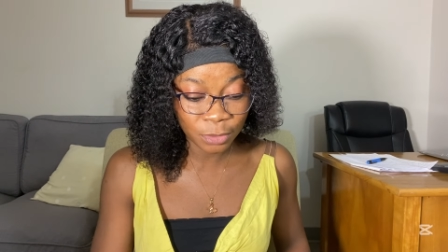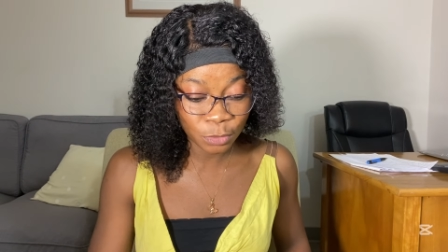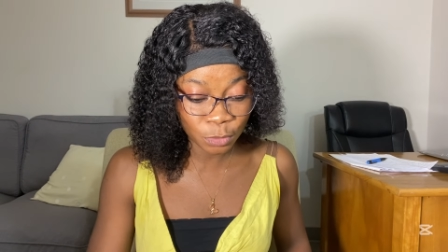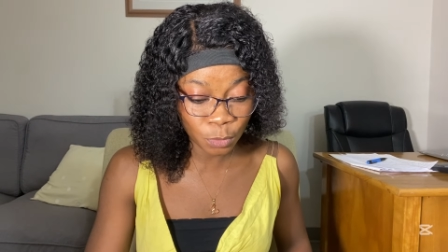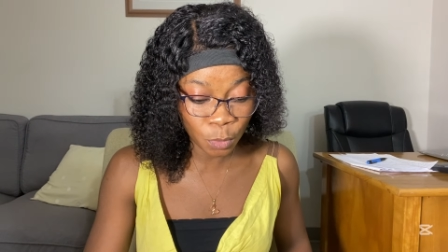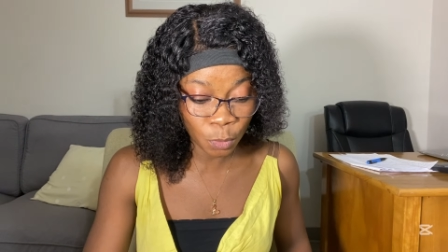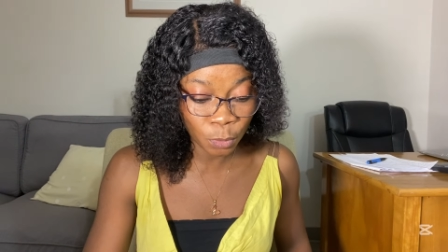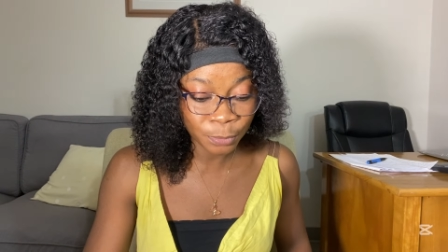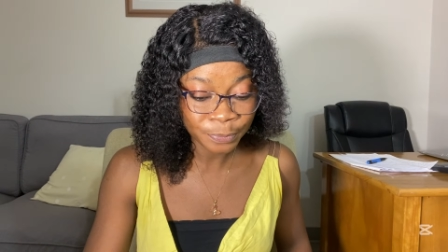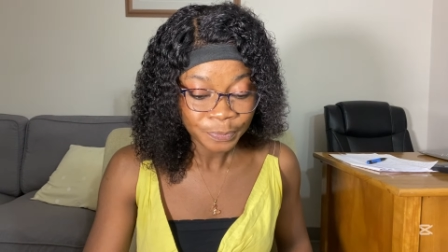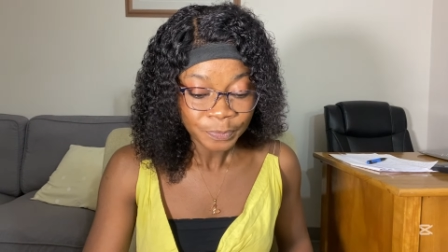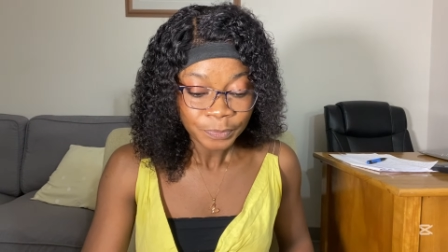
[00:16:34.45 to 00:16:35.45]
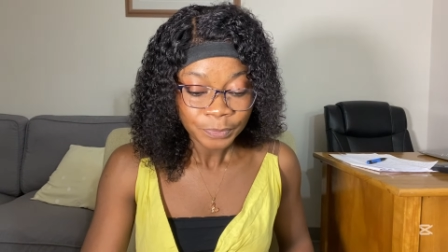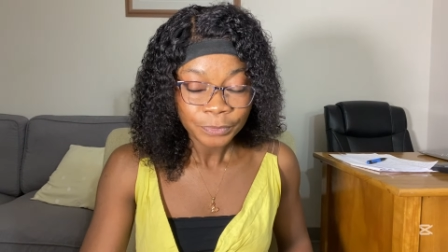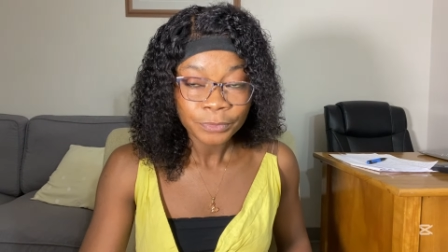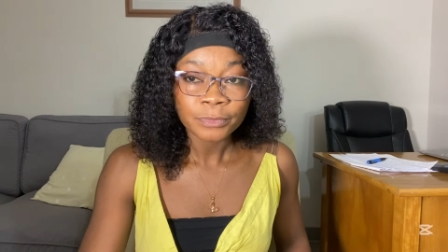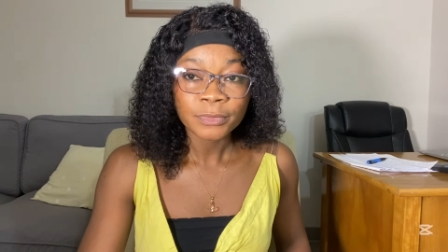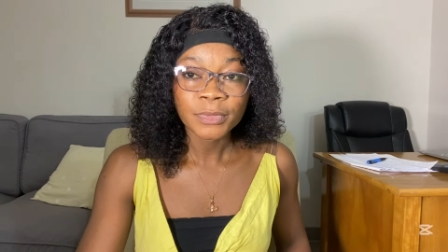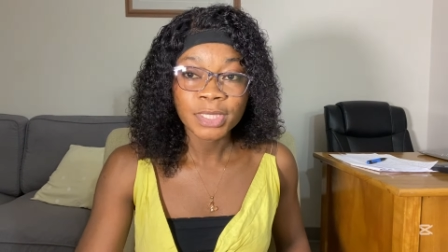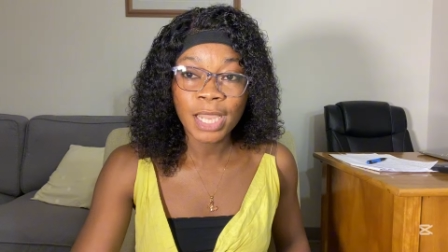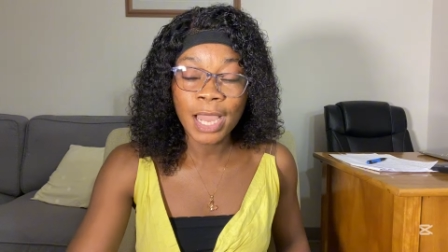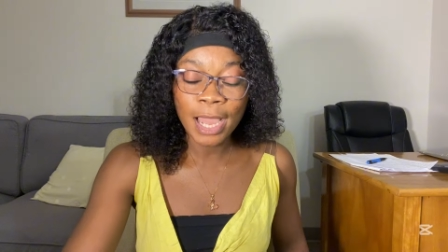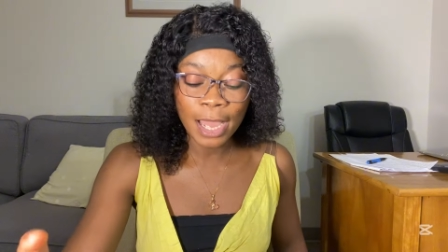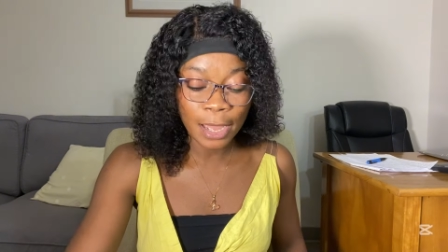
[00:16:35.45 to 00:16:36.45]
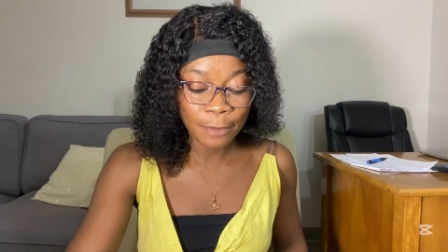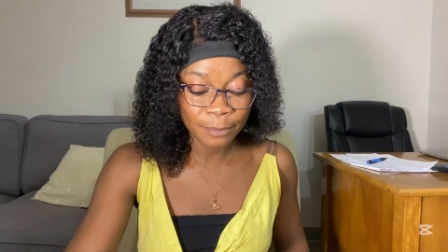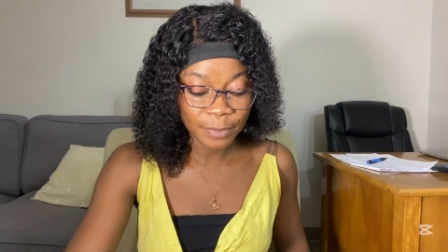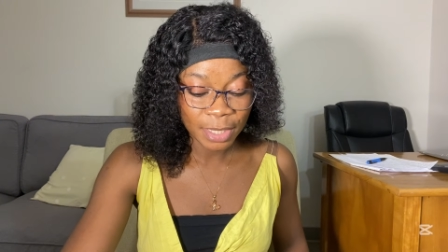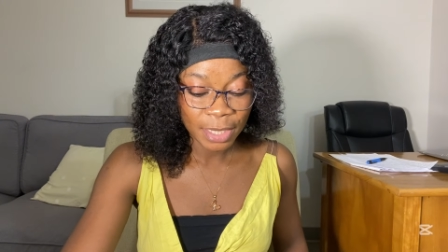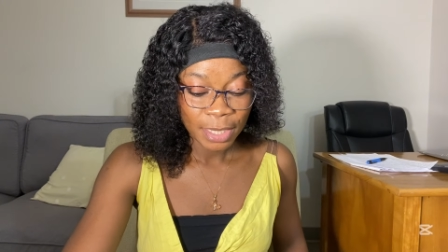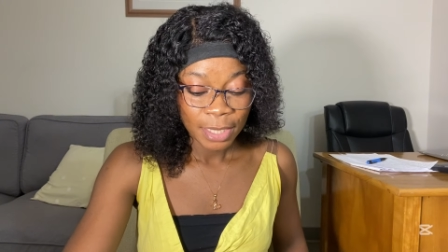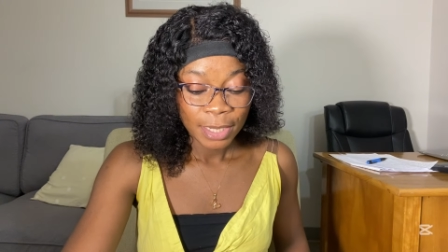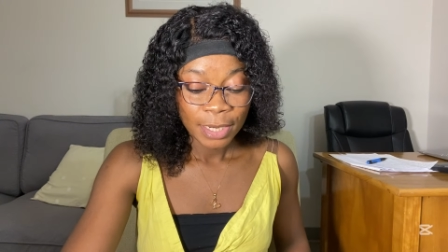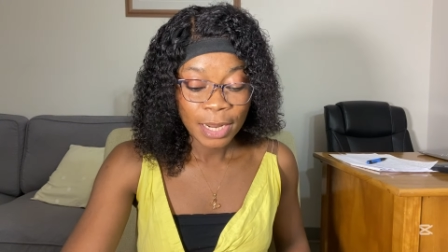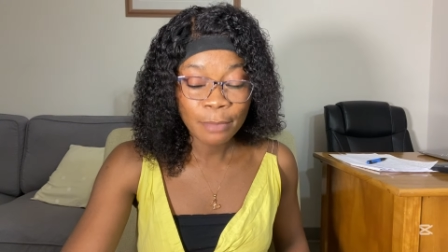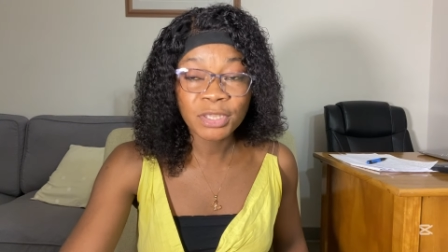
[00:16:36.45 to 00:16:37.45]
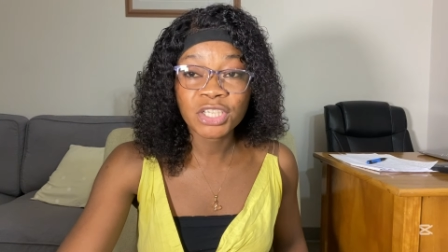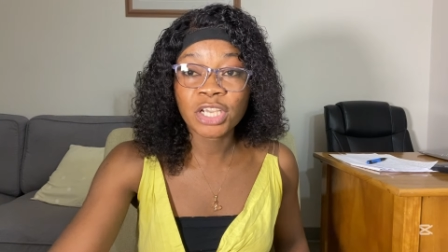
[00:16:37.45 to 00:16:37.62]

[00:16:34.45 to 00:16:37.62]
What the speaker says: So let me